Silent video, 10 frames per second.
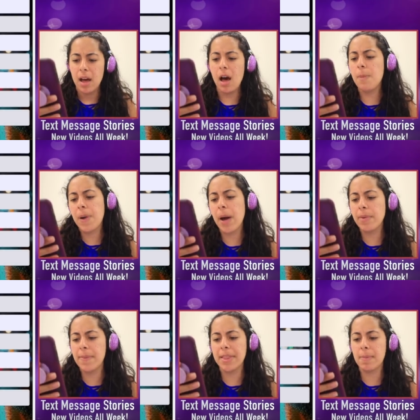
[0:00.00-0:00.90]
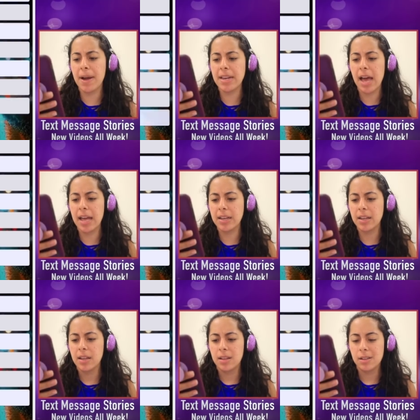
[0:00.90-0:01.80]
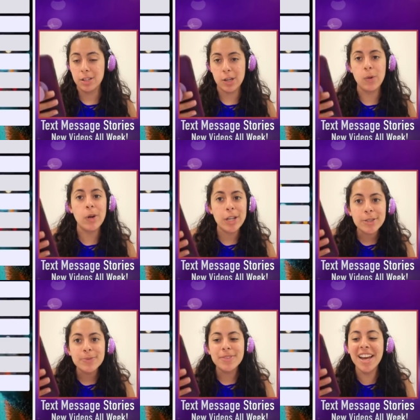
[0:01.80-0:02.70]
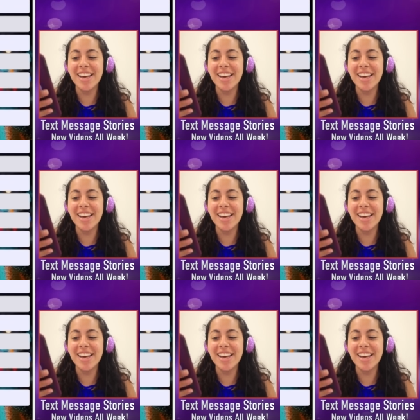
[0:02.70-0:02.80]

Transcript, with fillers: I'll probably be there by nine. Cool.